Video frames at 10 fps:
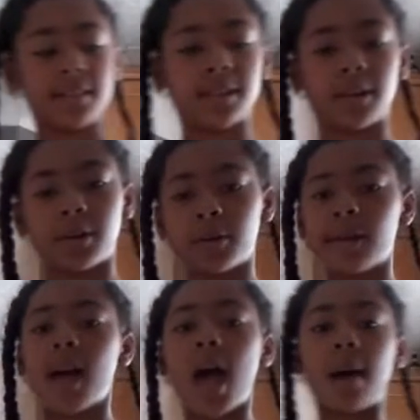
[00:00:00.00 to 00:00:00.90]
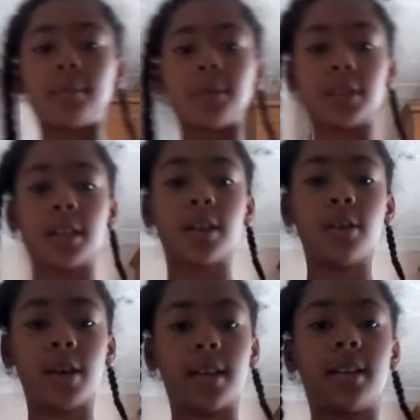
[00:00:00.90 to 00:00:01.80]
So I'm just gonna
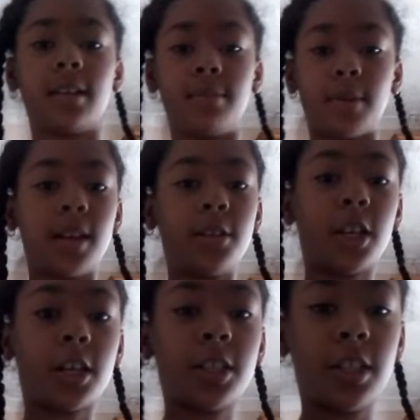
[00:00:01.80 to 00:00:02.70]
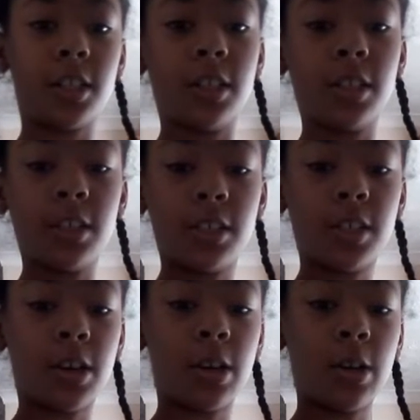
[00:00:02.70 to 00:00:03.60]
go ahead and give my injection,
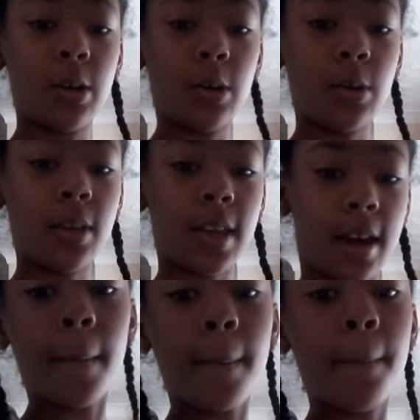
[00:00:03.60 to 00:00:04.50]
so yeah.